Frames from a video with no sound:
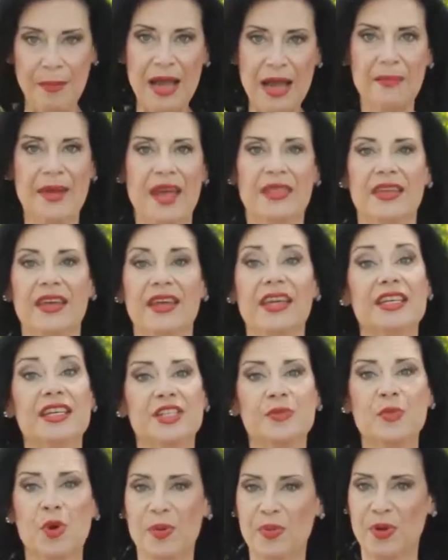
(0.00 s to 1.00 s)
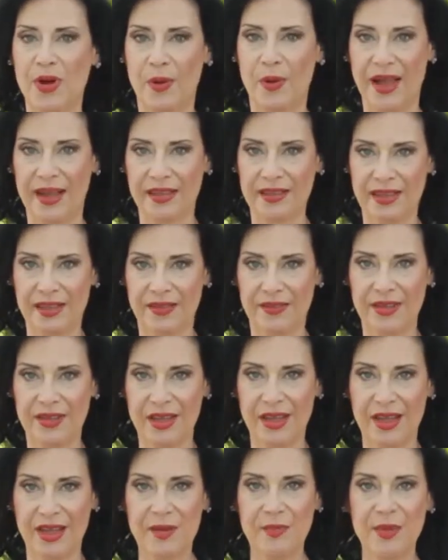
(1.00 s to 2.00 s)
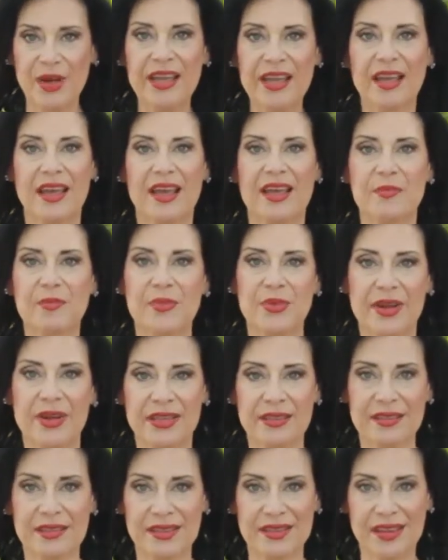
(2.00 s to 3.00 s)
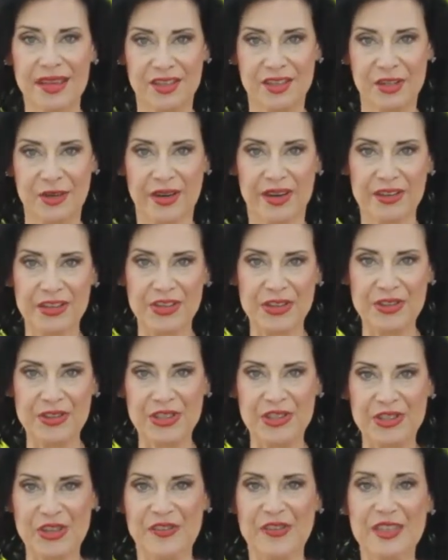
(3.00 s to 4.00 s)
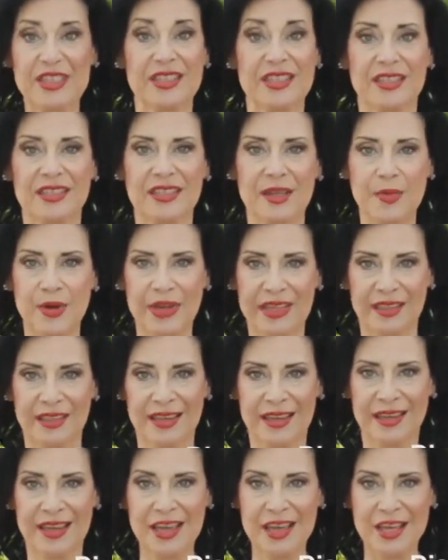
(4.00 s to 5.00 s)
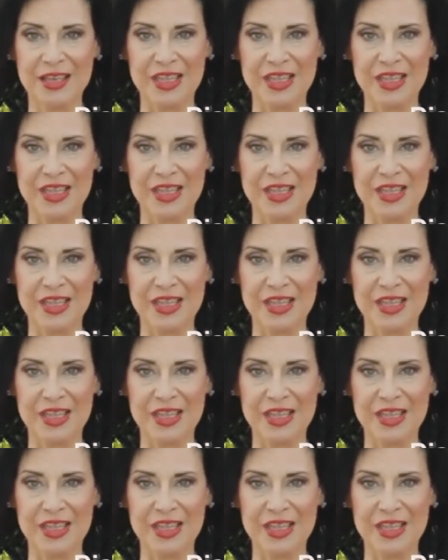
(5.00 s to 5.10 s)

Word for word: My method is more proactive bringing imprints and triggers to the surface deliberately